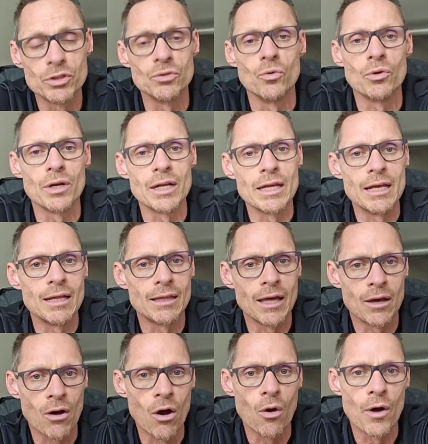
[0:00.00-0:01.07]
in order to get
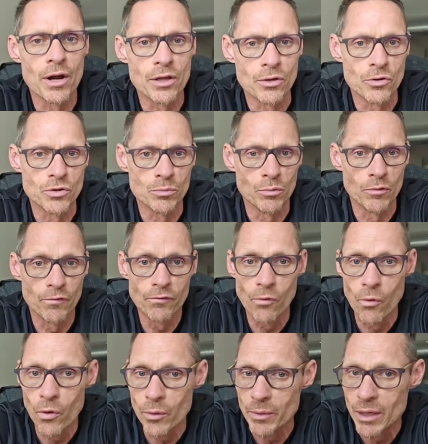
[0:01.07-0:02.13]
that already usable
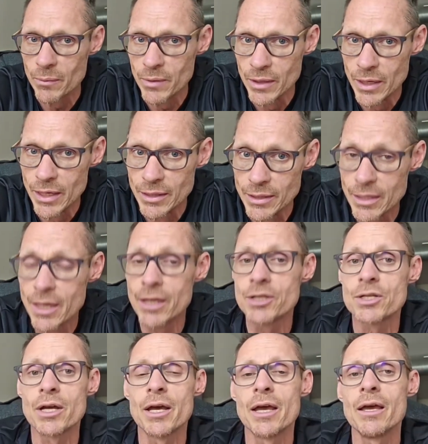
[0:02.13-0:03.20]
form,
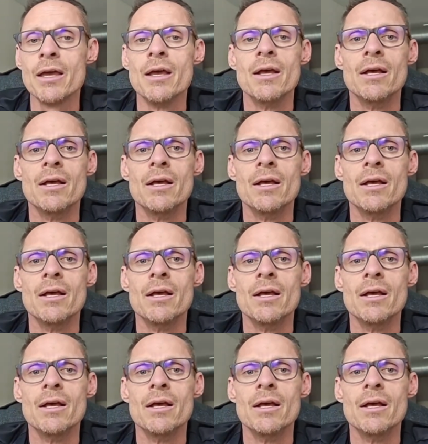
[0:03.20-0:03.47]
EPA-DHA.